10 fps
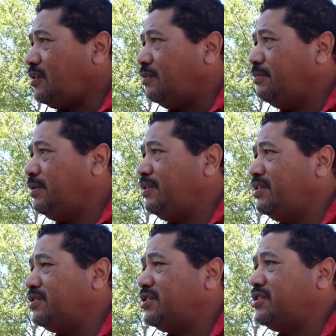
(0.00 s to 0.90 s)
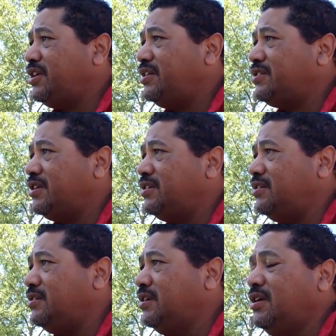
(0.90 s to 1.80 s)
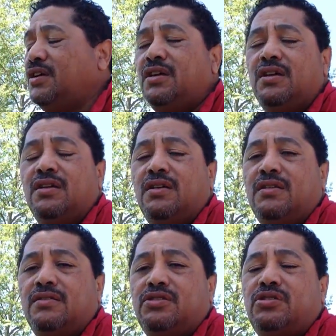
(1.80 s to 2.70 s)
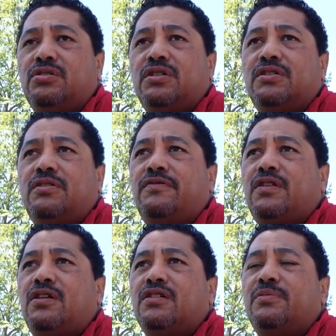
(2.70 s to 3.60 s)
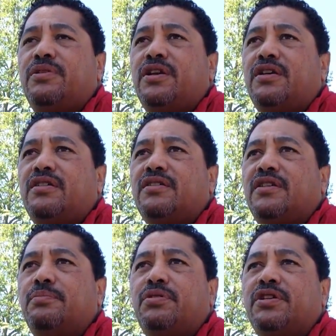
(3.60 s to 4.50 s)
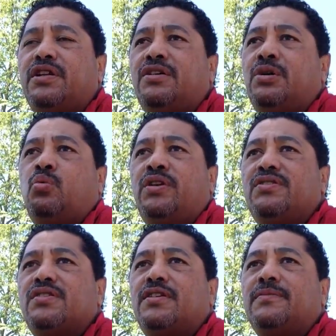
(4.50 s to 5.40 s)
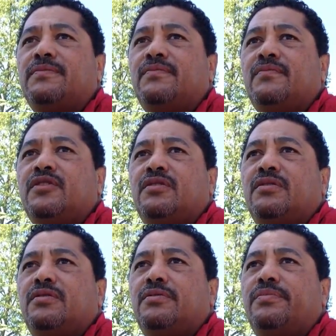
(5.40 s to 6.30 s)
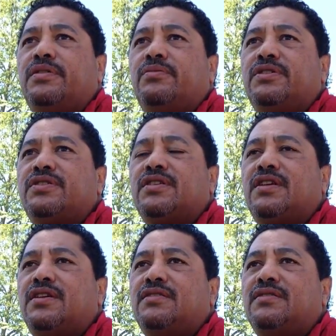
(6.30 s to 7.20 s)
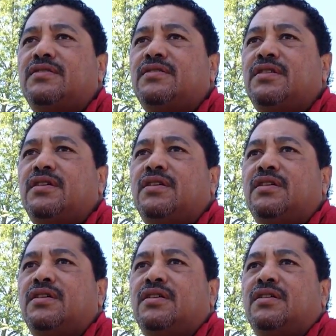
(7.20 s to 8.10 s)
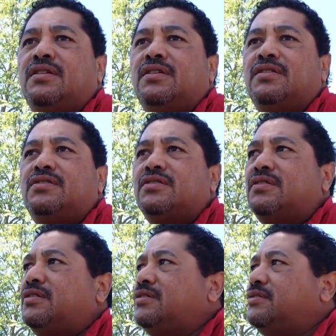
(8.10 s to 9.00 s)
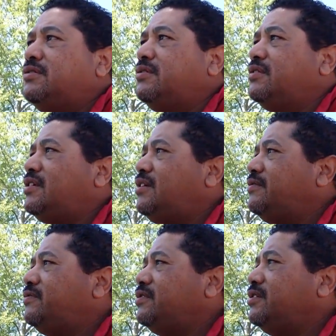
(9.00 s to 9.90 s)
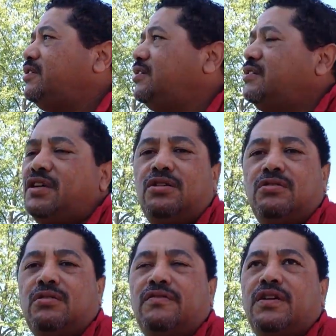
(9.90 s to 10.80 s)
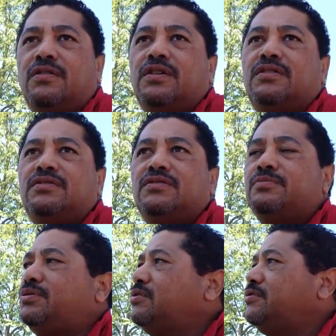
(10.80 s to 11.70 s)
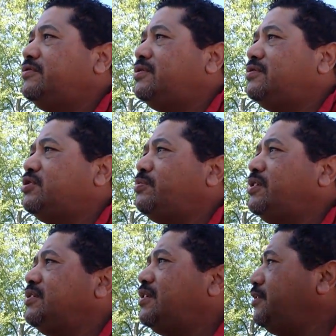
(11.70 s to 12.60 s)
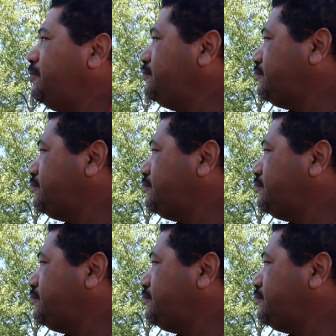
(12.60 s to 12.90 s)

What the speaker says: maybe there's a chance I could shoot a little vlog up there and put it out on Wednesday. But once again, it's Northern California here, Elk Grove area, beautiful, springtime.